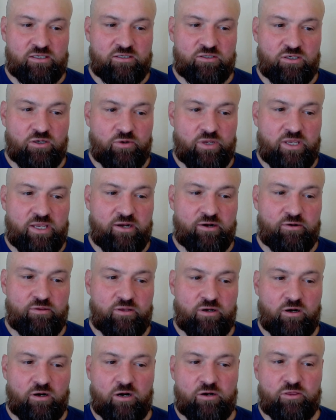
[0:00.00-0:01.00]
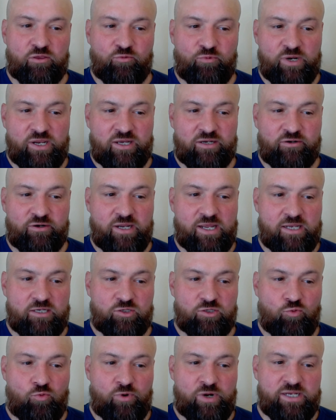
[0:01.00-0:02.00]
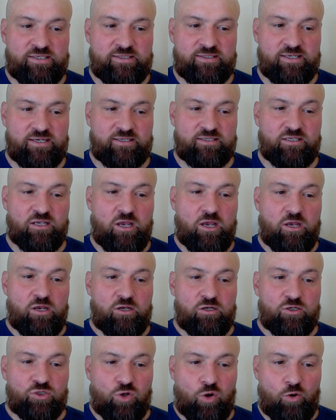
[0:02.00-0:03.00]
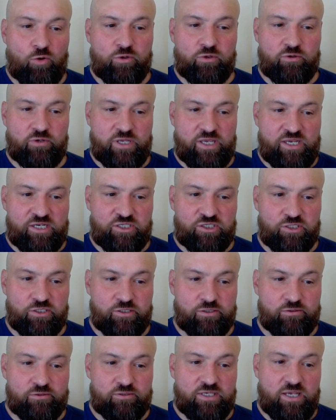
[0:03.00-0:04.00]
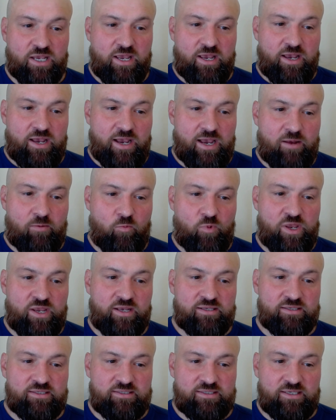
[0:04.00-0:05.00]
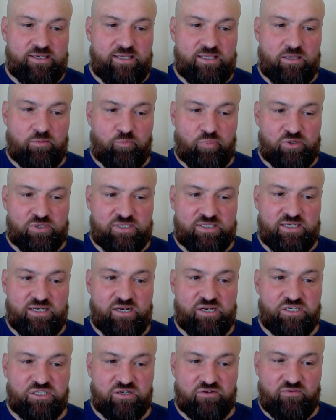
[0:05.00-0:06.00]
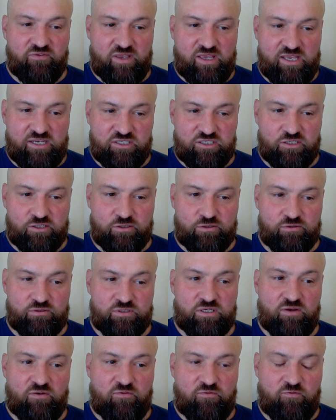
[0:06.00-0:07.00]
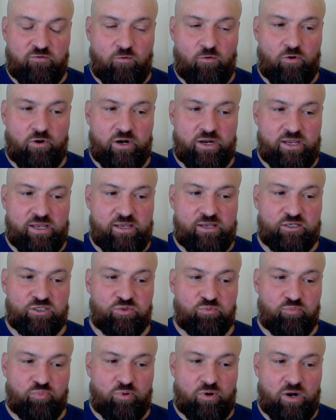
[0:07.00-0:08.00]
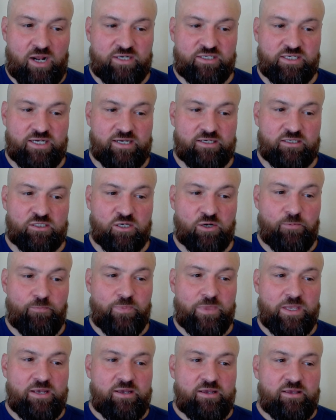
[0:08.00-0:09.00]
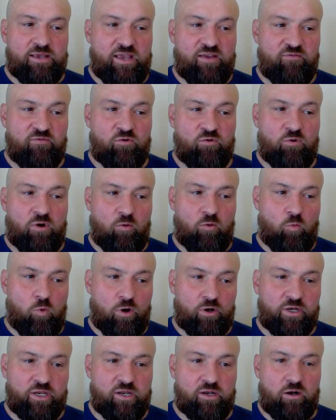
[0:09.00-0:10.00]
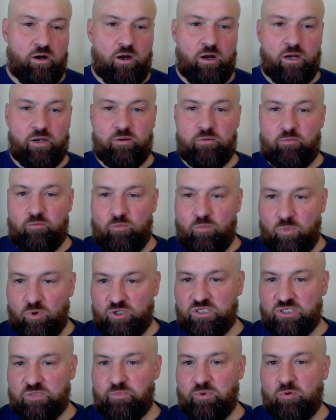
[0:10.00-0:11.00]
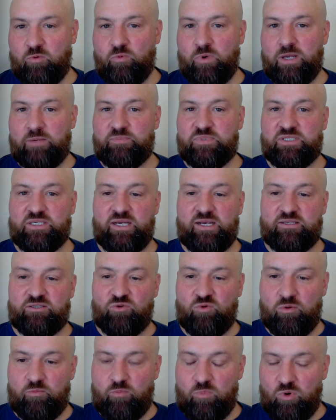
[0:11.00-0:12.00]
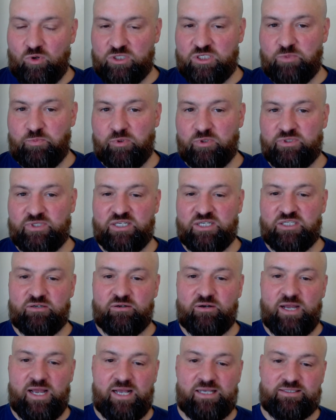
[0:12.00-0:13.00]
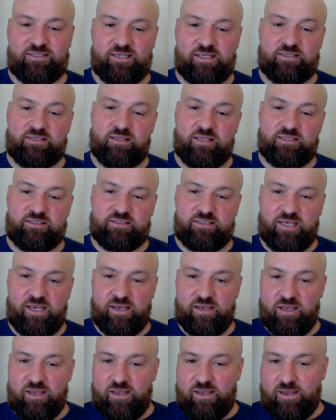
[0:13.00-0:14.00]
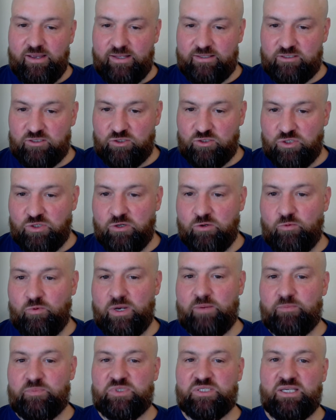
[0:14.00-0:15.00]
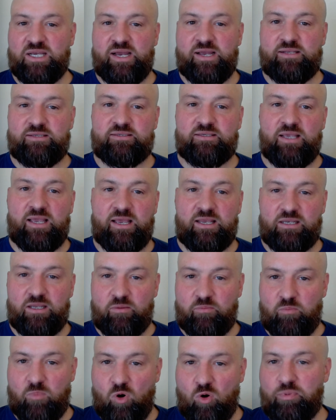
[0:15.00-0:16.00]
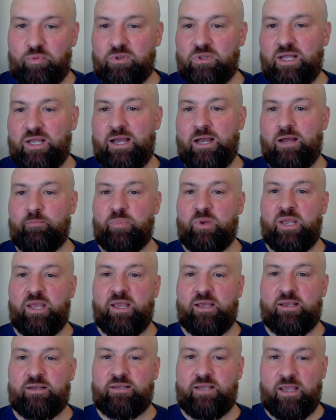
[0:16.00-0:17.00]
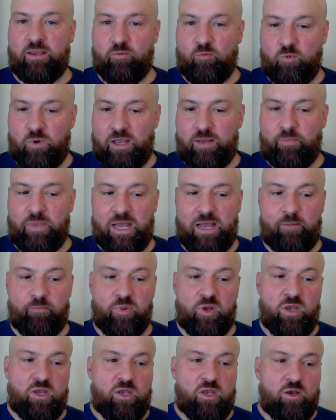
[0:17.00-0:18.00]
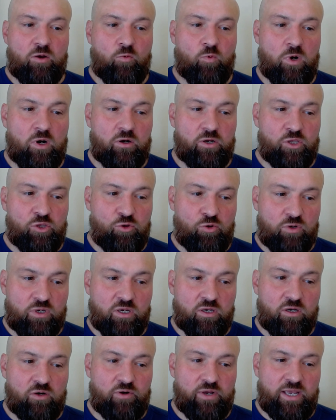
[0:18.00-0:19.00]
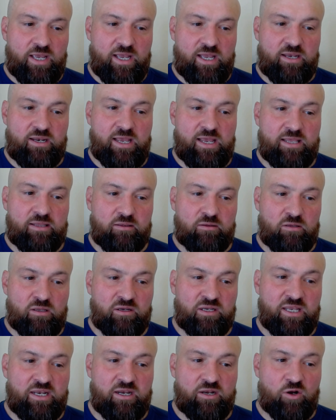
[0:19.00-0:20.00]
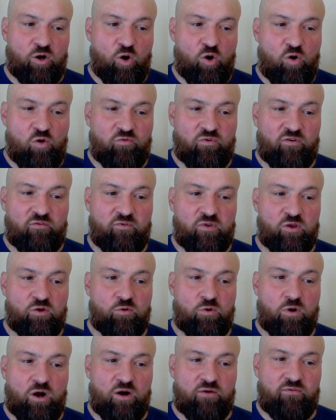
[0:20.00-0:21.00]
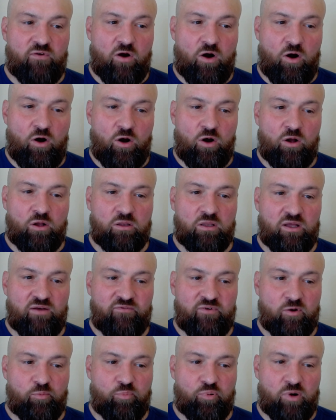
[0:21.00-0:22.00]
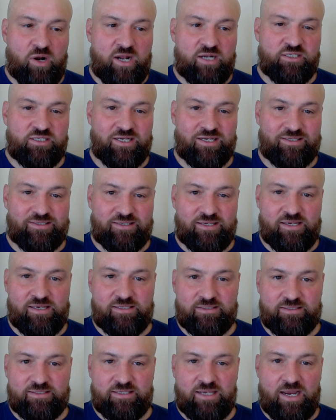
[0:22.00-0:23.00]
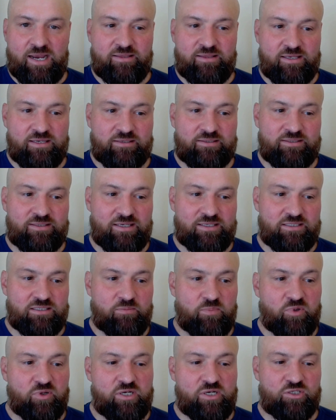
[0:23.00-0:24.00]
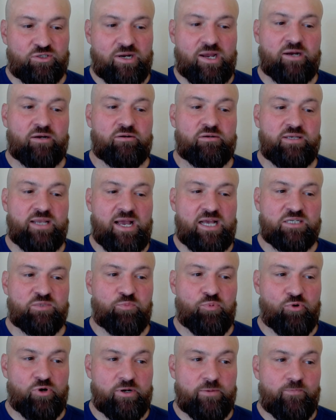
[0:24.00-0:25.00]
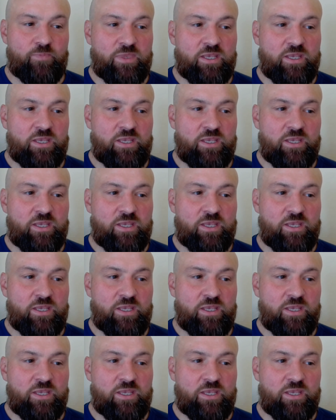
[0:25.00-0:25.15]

So here there are 326 total issues, and we can see the percentage of issues for each project. So if you are working on multiple websites or multiple digital assets, let's say it's two websites and a mobile app and a web app, well, you can go ahead and get an overview of all of your projects inside the accessibility tracker dashboard.